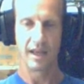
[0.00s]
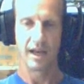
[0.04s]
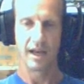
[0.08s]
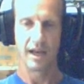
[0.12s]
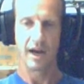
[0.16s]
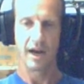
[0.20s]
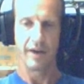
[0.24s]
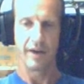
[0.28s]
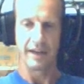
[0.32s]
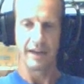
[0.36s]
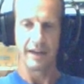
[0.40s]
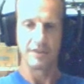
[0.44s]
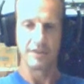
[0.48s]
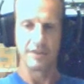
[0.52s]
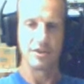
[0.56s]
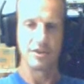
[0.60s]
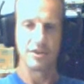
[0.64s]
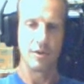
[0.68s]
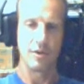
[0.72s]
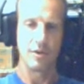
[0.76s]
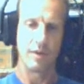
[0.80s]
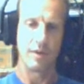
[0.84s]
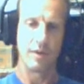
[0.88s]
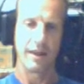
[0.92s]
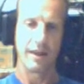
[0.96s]
All right,
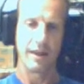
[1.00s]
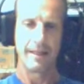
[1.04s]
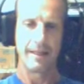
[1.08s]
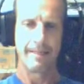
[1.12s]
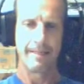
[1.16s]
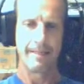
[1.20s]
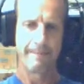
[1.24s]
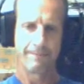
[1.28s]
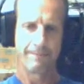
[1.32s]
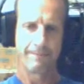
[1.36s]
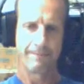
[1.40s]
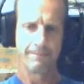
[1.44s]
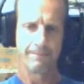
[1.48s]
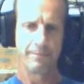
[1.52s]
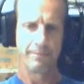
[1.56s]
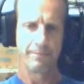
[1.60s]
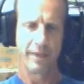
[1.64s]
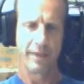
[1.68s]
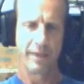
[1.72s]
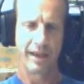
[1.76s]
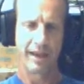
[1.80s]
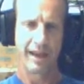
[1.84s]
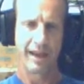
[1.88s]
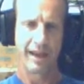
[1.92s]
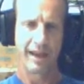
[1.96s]
so
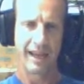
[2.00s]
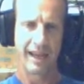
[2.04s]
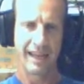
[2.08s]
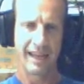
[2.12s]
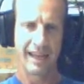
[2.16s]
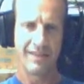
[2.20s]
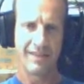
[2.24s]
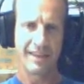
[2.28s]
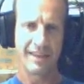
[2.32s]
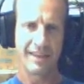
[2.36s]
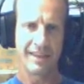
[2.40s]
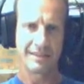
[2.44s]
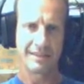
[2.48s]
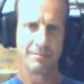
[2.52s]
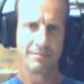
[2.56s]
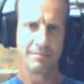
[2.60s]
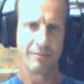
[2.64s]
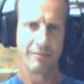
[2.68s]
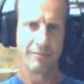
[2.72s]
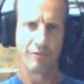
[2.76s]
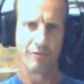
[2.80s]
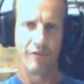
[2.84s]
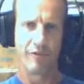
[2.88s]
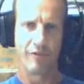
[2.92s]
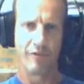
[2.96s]
in this
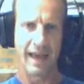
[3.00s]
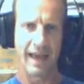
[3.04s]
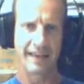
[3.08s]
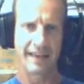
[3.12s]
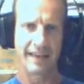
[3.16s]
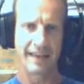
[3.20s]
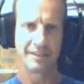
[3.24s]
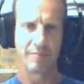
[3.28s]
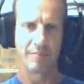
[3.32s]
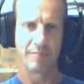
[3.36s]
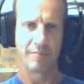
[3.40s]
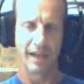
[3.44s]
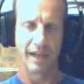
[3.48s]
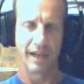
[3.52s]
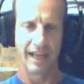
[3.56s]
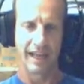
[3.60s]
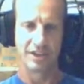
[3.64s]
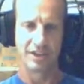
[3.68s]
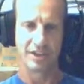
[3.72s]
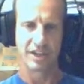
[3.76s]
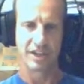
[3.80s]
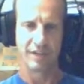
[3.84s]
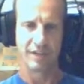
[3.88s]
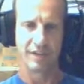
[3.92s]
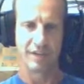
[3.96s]
vast
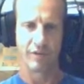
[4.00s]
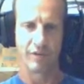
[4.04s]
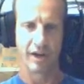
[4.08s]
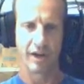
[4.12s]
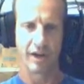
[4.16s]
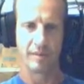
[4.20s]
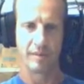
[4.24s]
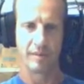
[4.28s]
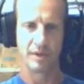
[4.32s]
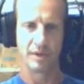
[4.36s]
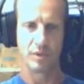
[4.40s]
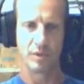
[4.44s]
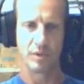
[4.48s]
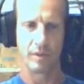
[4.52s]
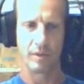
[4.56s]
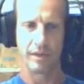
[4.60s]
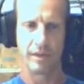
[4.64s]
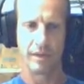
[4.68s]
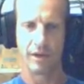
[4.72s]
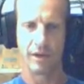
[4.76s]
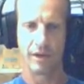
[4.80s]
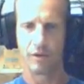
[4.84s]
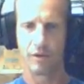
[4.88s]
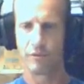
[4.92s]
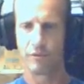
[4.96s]
pelagic environment where we
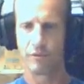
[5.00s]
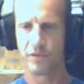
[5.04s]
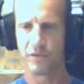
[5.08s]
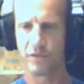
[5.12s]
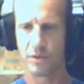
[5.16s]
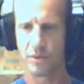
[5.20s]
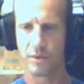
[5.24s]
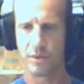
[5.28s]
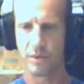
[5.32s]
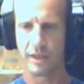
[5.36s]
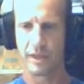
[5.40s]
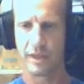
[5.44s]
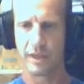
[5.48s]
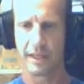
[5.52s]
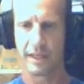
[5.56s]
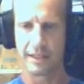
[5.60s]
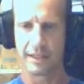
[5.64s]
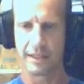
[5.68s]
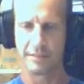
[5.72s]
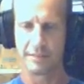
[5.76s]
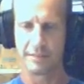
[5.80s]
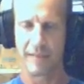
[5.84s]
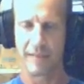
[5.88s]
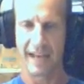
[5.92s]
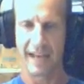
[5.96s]
know food
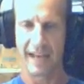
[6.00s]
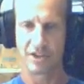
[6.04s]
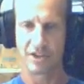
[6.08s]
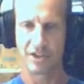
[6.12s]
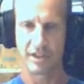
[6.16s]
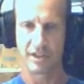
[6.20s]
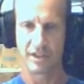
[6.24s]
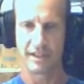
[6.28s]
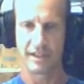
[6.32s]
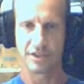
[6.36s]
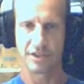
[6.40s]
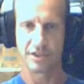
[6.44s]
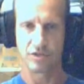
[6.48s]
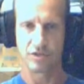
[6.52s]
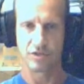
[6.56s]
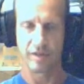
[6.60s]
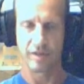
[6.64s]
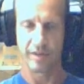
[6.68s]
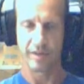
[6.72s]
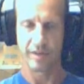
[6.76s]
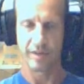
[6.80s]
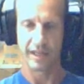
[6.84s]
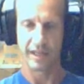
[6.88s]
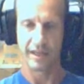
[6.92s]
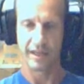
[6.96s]
is patchily
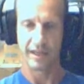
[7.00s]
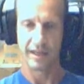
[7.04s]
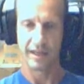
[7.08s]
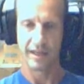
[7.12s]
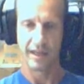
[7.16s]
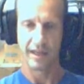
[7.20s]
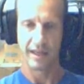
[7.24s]
distributed,